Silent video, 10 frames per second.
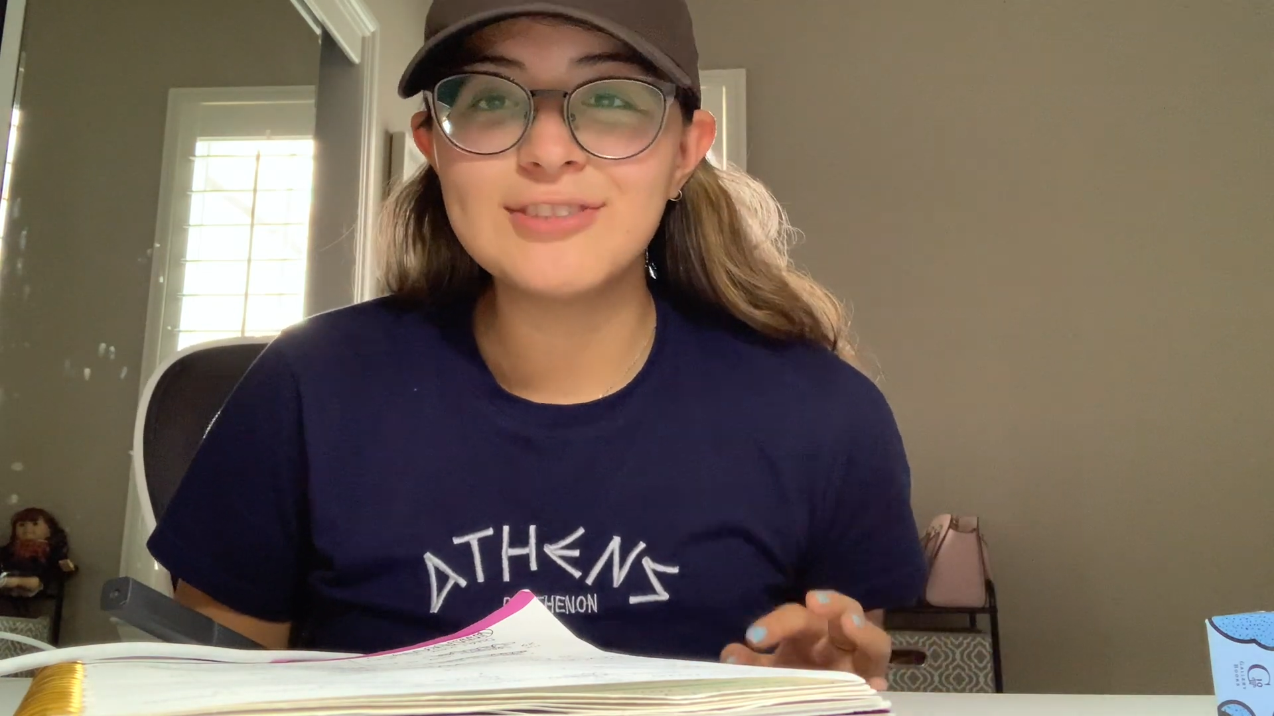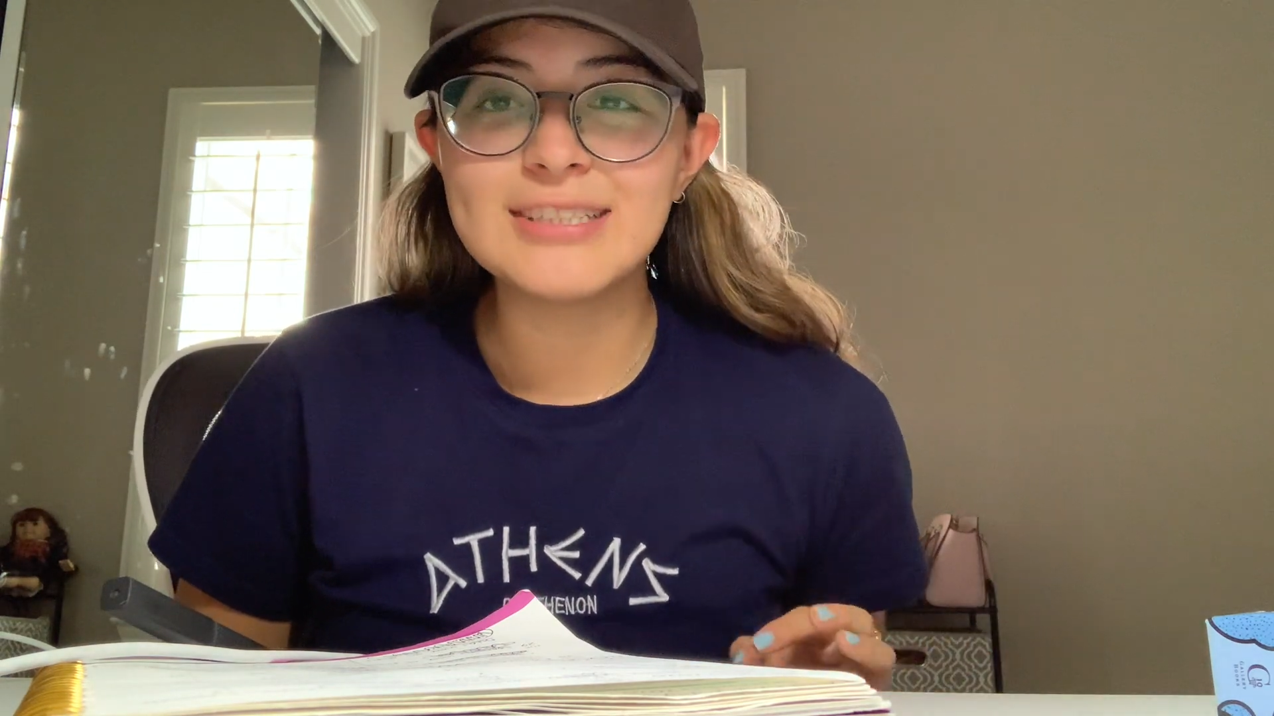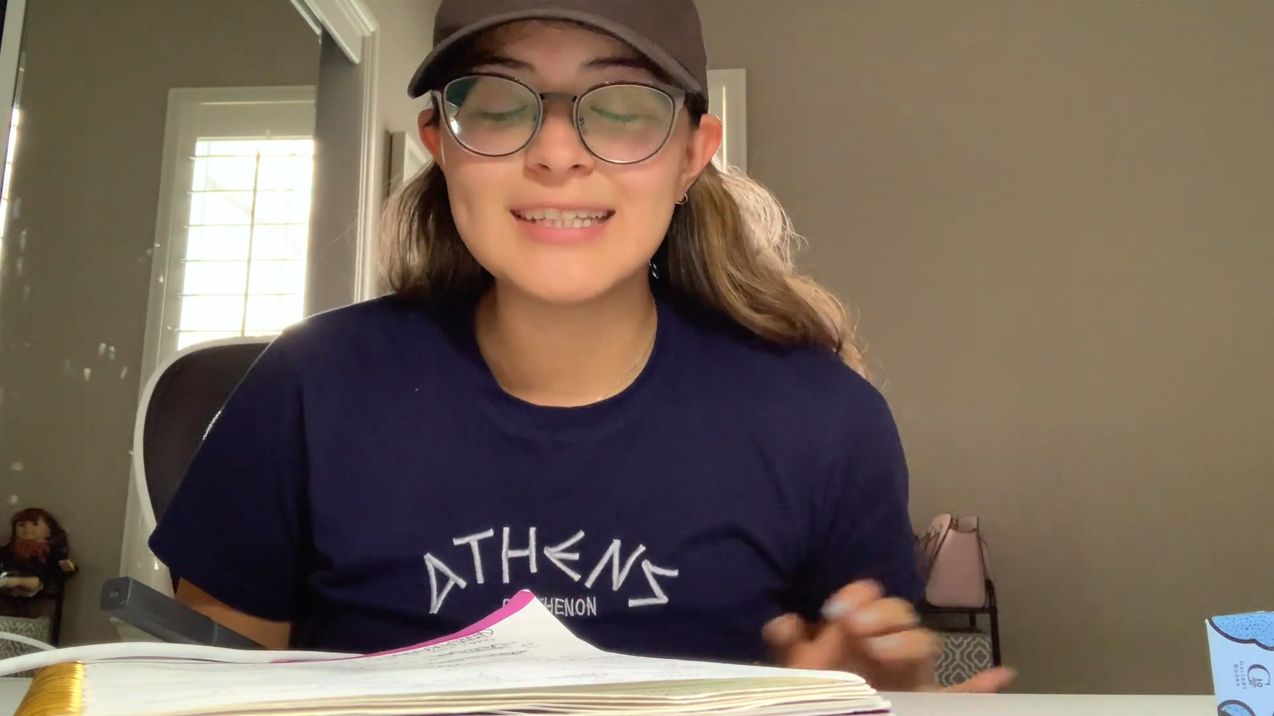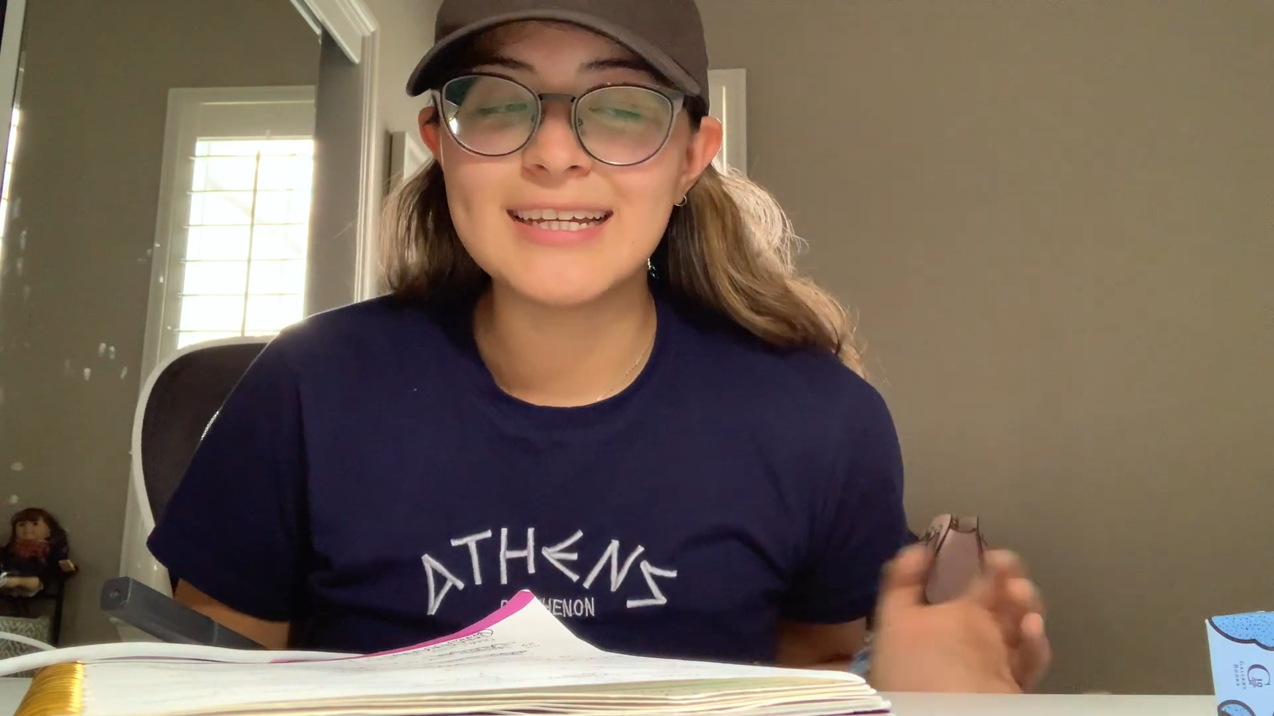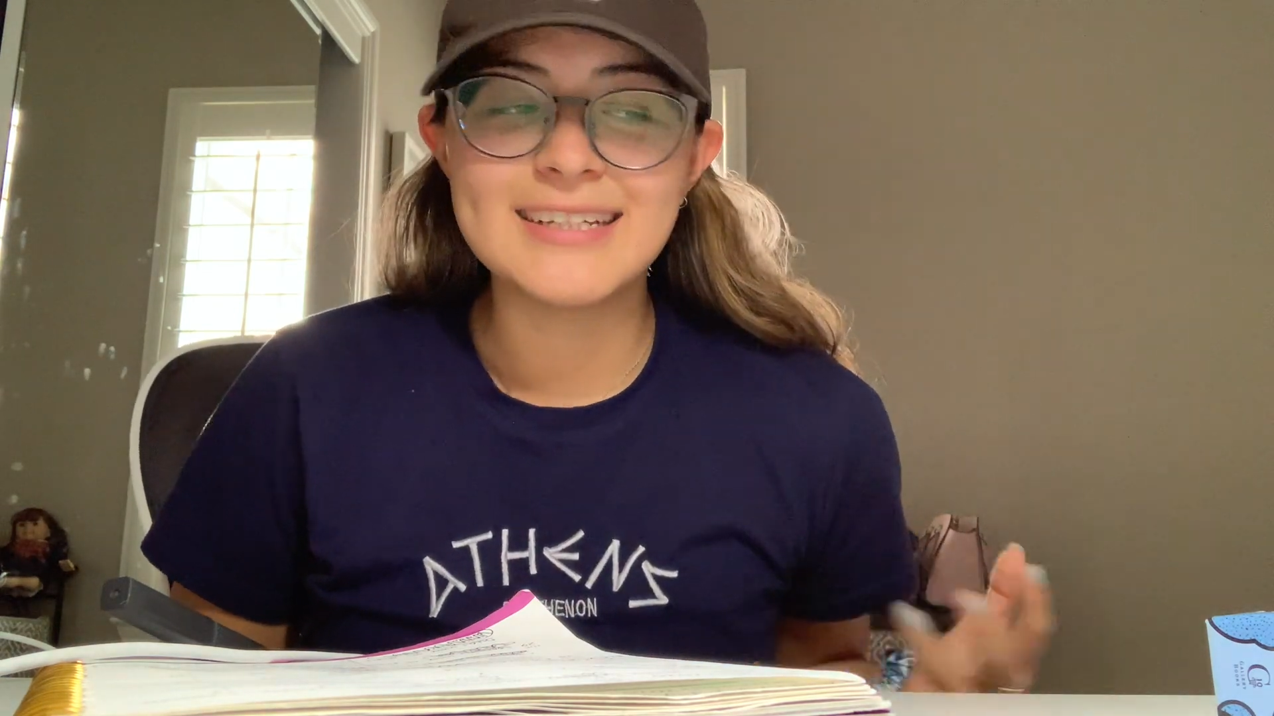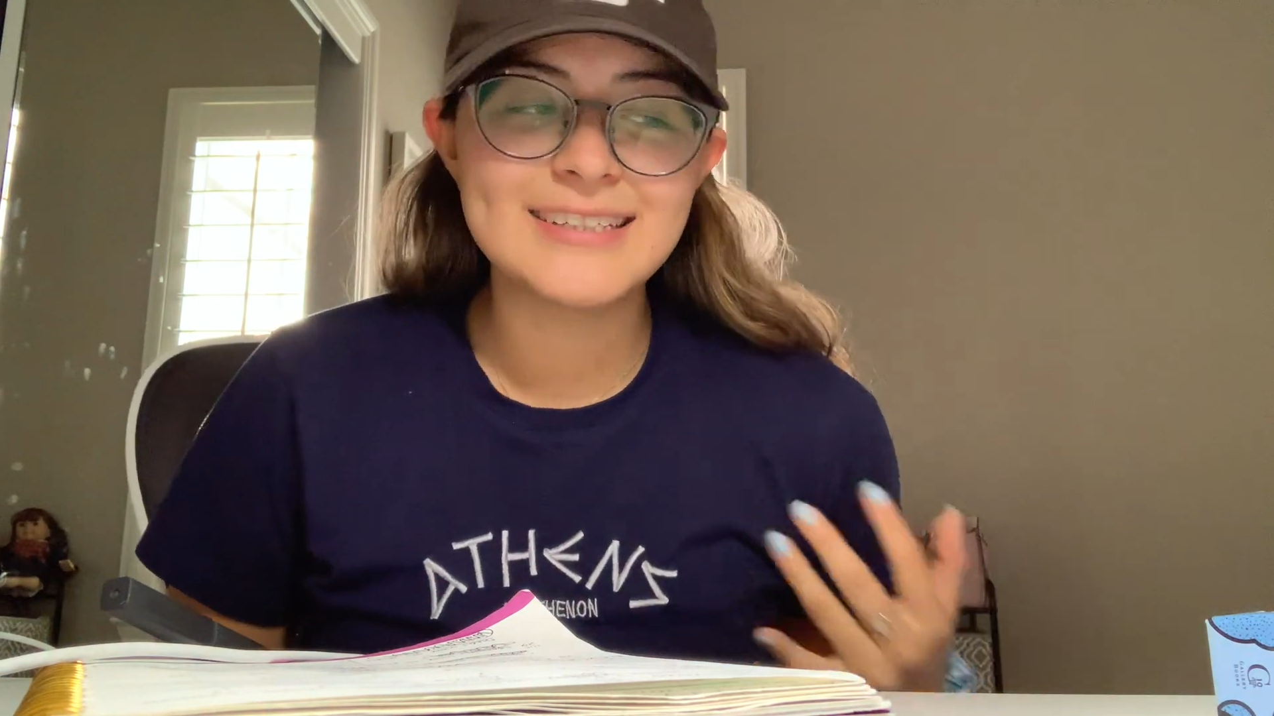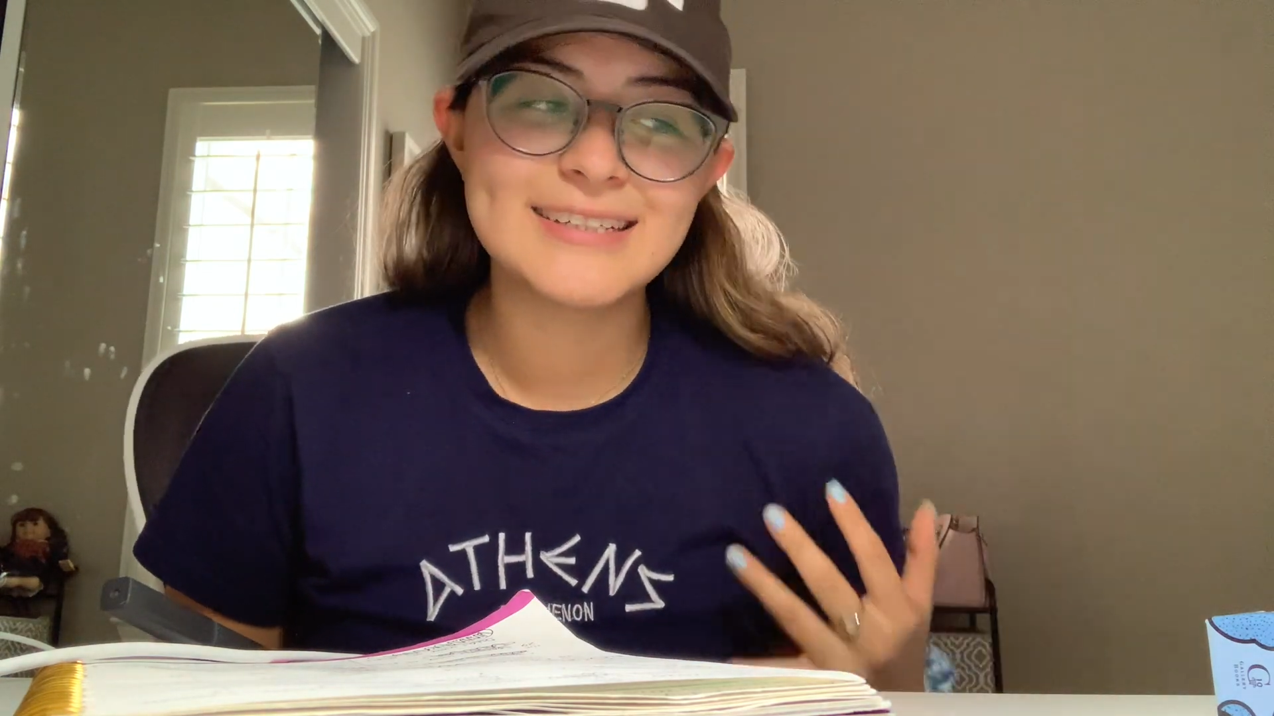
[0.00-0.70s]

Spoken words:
just like